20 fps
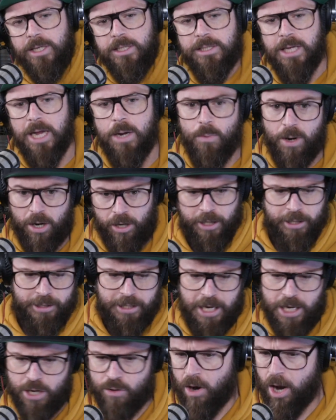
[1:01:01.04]
saying, well, I'm going to
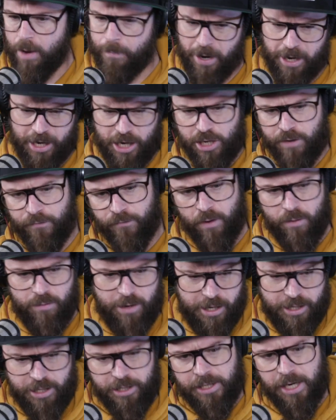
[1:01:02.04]
take your iPad and your phone
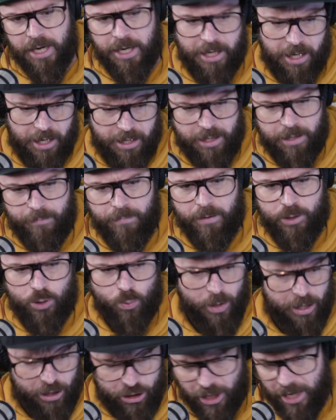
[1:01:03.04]
and your telly and your
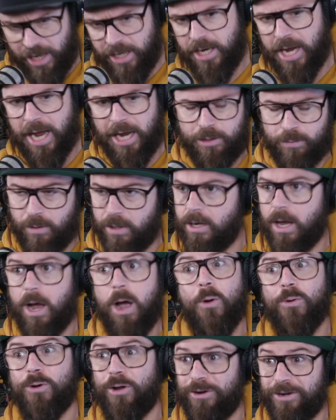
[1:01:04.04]
Switch and your Xbox, you're like,
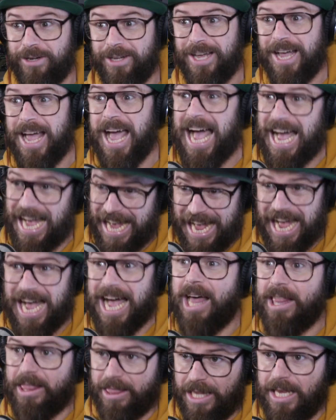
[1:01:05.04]
hold on.
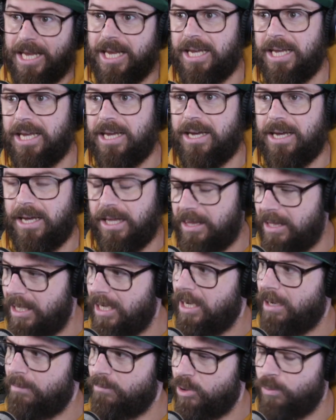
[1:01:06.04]
I think
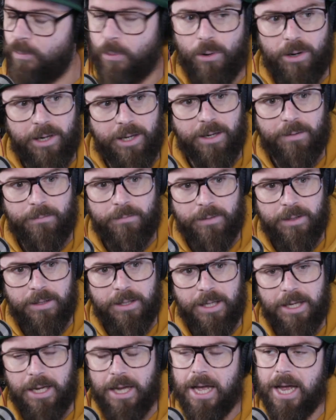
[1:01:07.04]
I'm spoiling them.
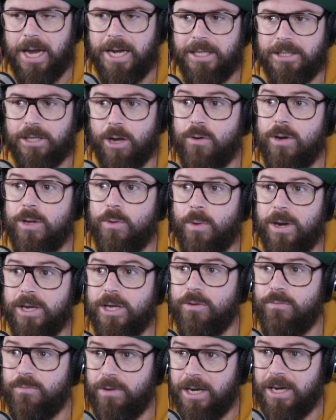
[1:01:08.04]
And it's only when
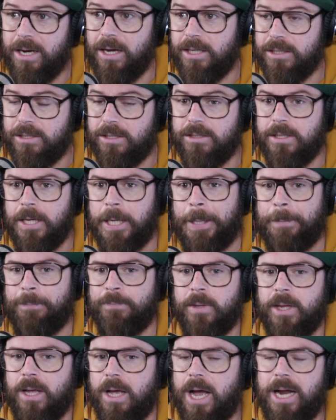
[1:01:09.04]
you realise, because
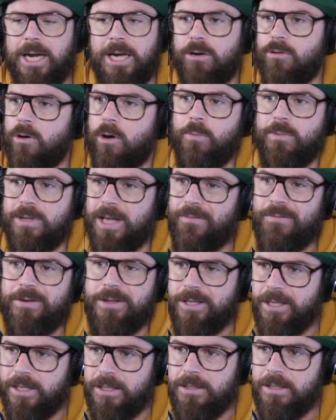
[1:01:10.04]
I didn't grow up with
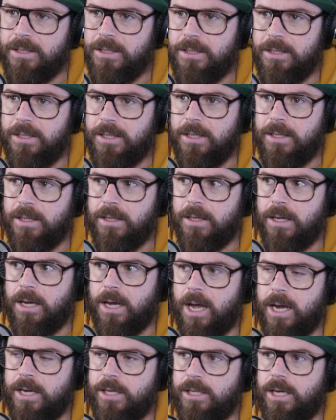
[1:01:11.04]
everything.
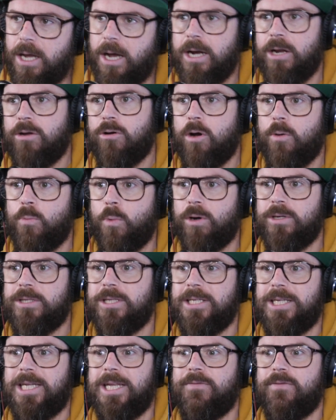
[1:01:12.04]
And you kind of grow up
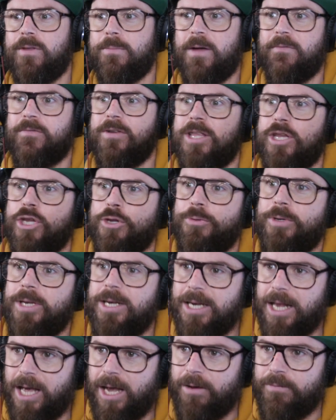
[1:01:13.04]
wanting to give them everything you
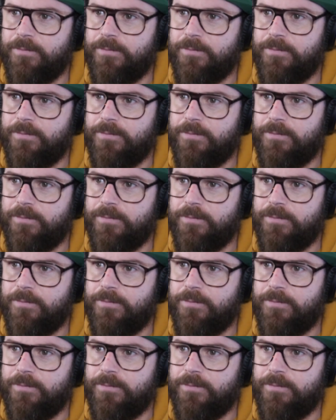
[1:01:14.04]
didn't have.